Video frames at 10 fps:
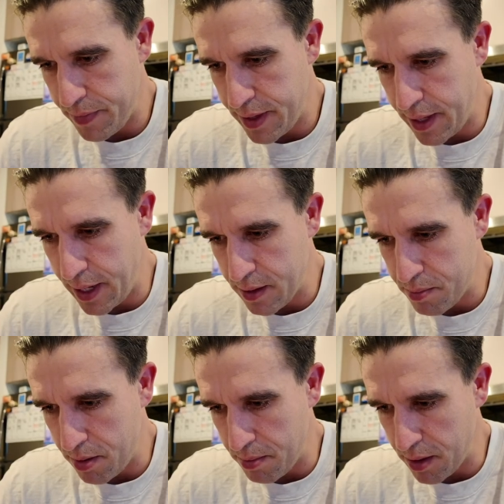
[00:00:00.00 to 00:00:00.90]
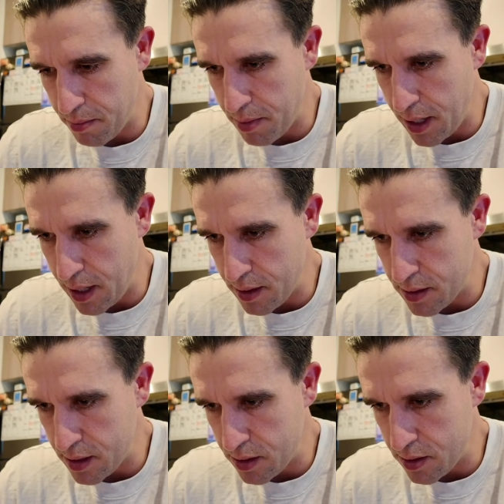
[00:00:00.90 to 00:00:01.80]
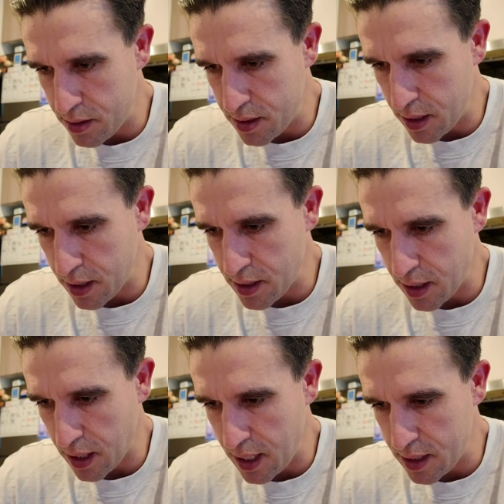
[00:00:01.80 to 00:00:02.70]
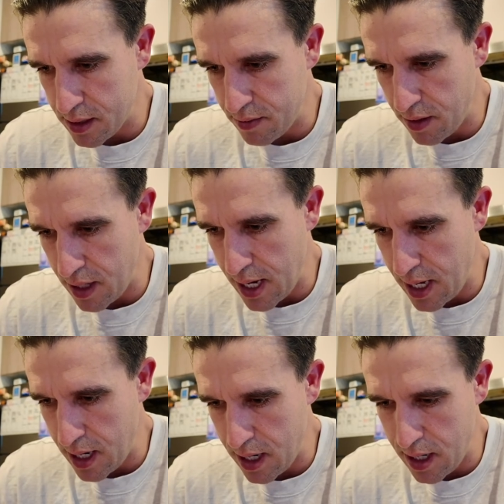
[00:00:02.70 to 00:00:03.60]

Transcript: And that's probably about as interesting as it gets for that.